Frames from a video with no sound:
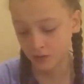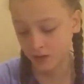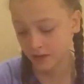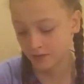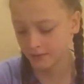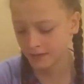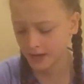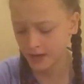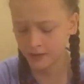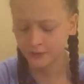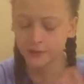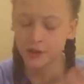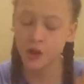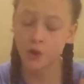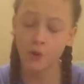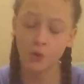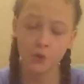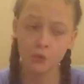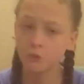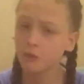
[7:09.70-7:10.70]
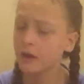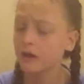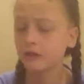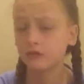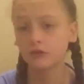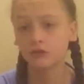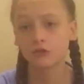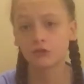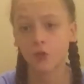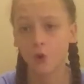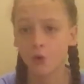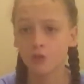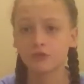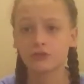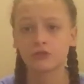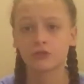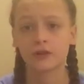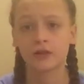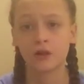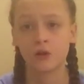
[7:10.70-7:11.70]
with and they're always just
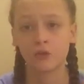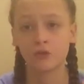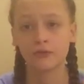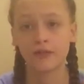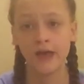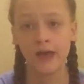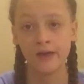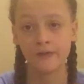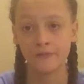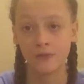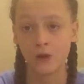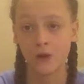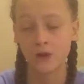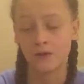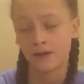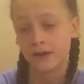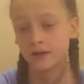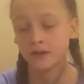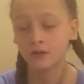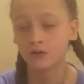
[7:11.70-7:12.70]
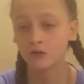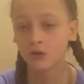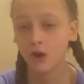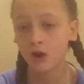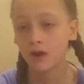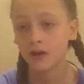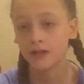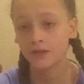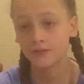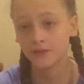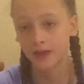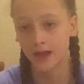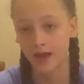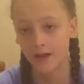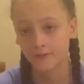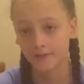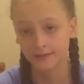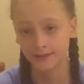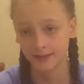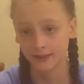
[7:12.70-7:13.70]
constantly on their phone and you can't even
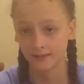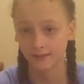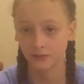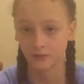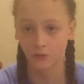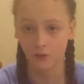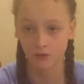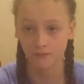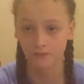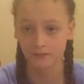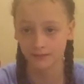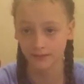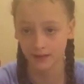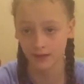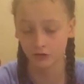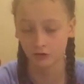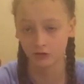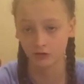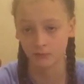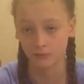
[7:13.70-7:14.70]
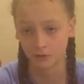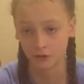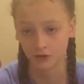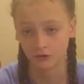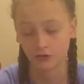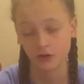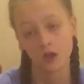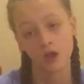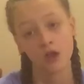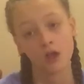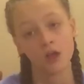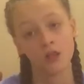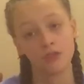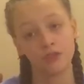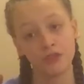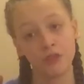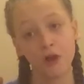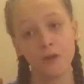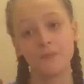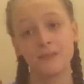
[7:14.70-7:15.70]
have a decent conversation because
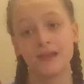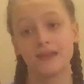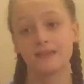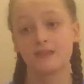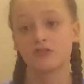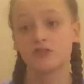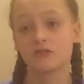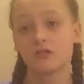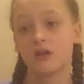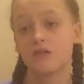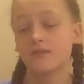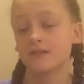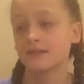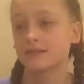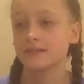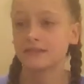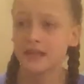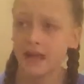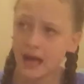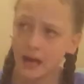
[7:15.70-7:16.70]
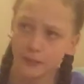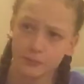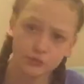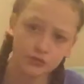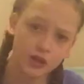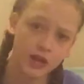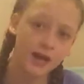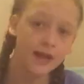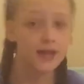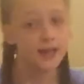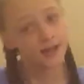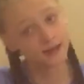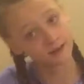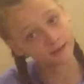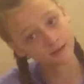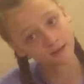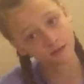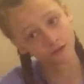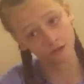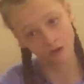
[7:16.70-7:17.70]
they'll message you over Snapchat,
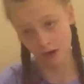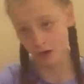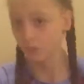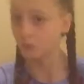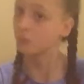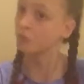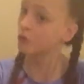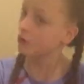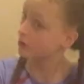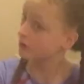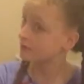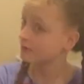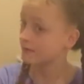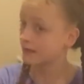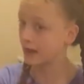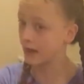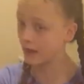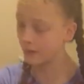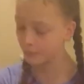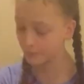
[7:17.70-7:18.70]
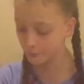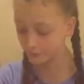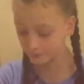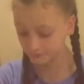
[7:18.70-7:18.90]
Instagram, WhatsApp.